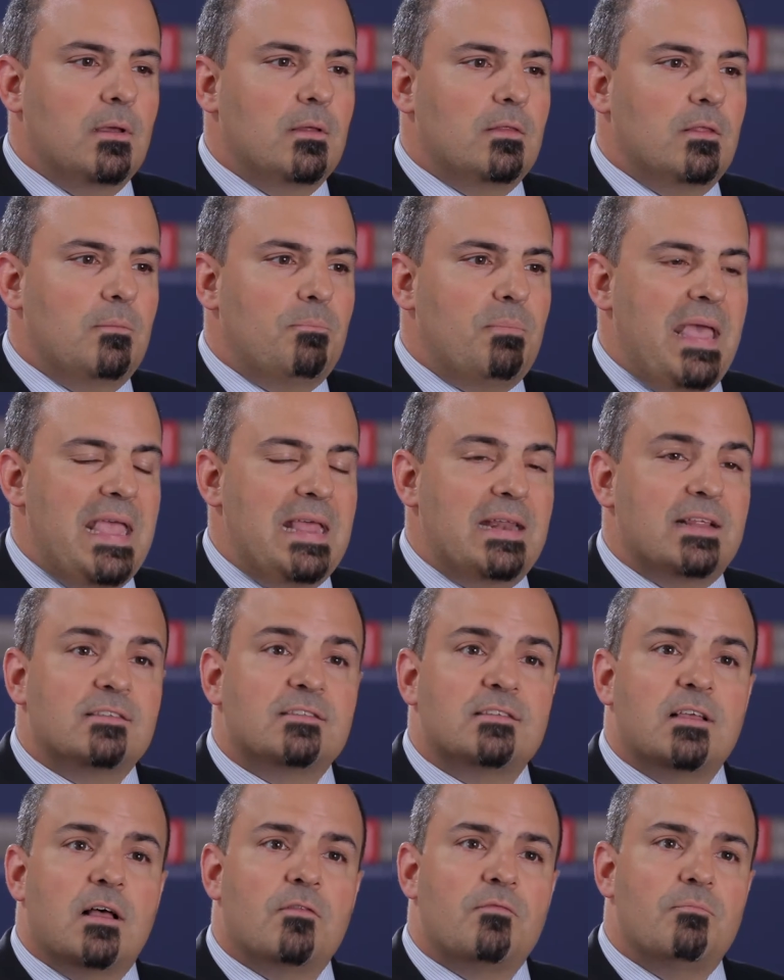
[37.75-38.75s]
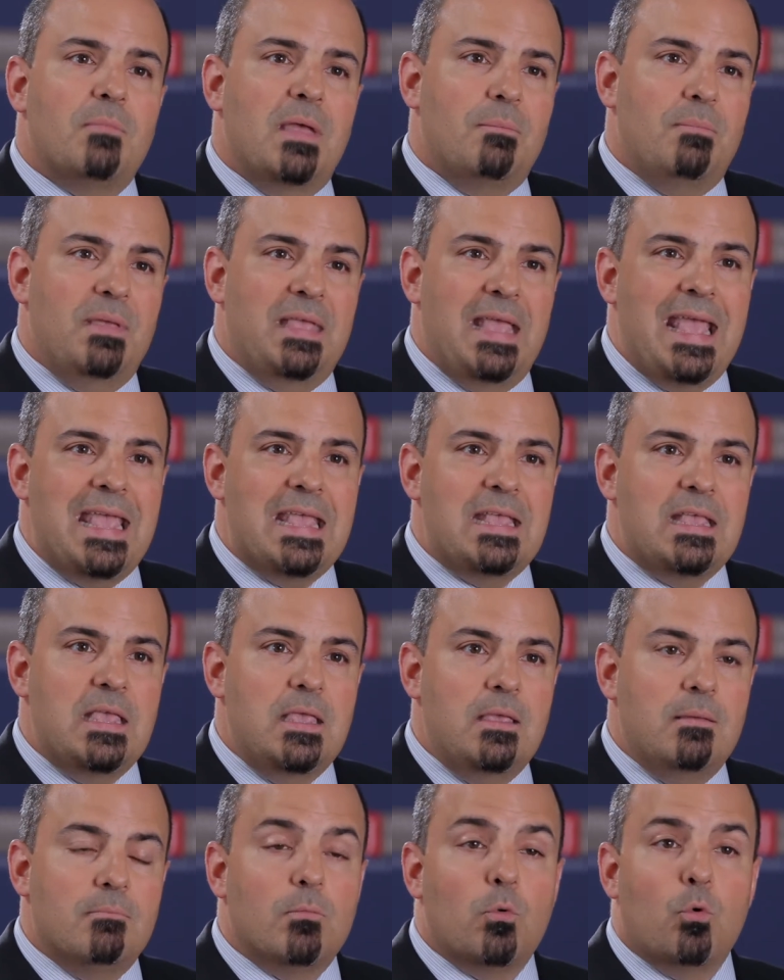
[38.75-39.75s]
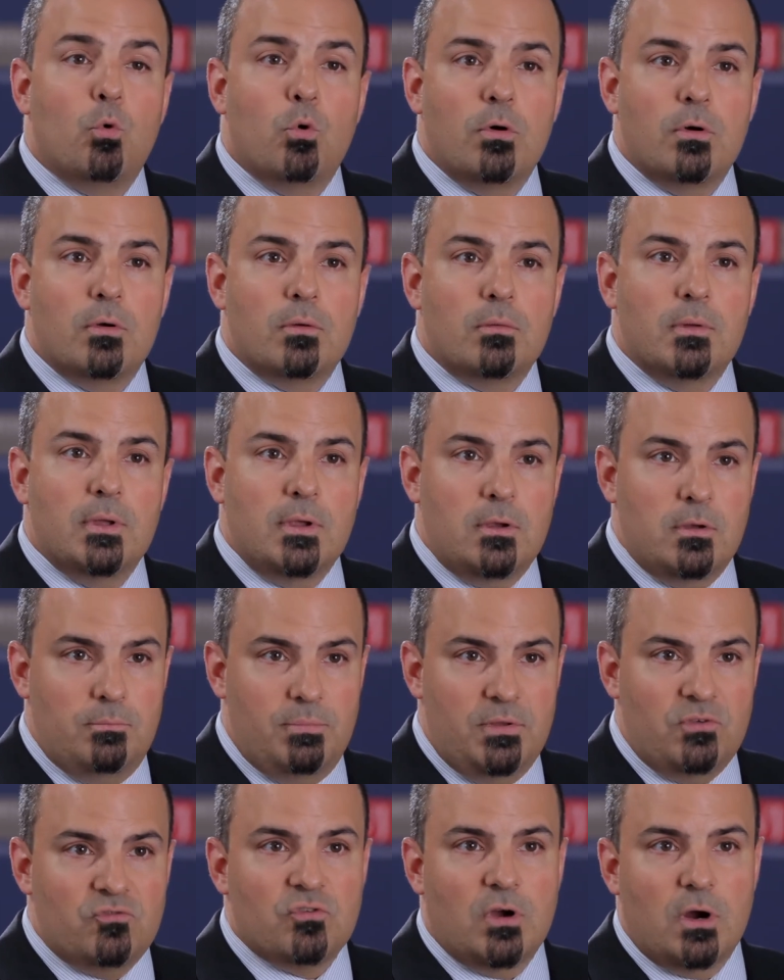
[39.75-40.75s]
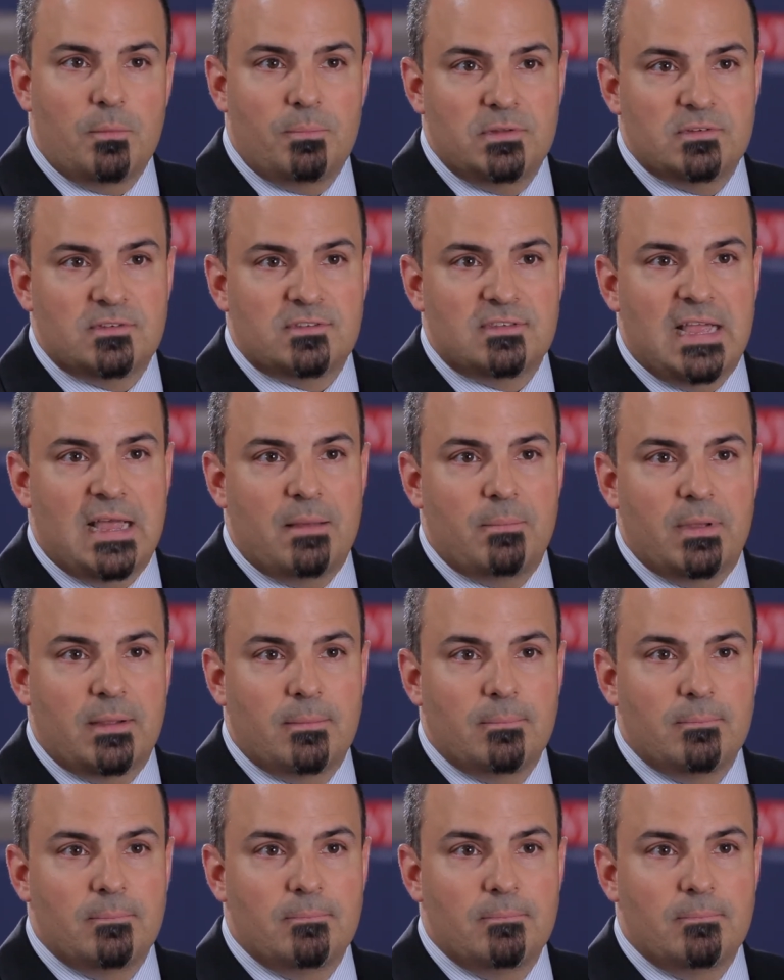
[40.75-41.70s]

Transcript: The pain itself may be achy, or it could be sharp and stabbing.